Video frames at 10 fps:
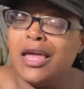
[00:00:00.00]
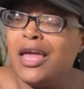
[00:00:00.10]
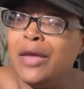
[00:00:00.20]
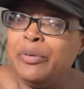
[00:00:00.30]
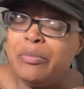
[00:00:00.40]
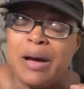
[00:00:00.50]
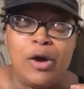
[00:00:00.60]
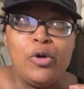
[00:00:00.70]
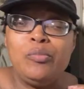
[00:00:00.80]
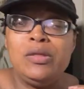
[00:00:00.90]
And put my
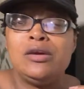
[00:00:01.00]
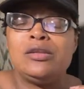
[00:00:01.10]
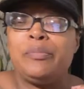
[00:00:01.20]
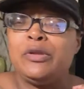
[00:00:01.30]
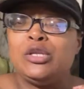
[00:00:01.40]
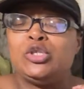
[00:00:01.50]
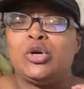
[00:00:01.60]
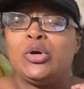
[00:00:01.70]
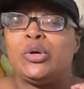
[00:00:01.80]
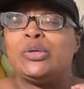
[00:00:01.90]
oatmeal up in the
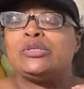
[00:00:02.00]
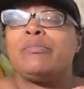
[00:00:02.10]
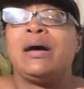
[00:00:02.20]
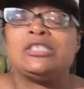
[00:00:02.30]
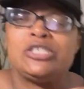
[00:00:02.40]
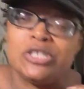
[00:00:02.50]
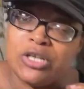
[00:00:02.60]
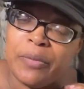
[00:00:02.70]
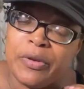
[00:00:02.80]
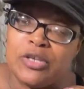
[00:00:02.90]
jars, my sugar
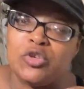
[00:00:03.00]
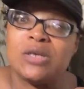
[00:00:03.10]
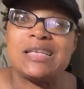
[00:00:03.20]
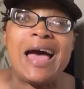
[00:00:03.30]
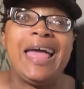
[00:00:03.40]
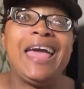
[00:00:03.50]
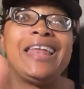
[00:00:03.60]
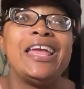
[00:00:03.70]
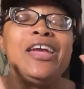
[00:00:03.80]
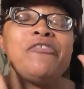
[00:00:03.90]
up in the jars. I
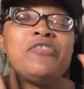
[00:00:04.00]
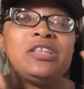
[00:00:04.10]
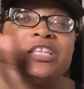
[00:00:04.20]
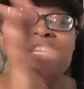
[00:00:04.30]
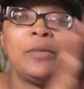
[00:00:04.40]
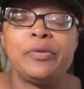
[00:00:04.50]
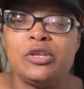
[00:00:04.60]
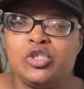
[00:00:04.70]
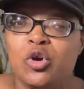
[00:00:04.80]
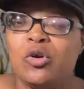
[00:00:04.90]
had everything up in
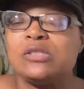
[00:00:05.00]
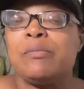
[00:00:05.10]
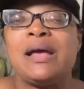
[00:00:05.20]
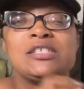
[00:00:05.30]
the jars, my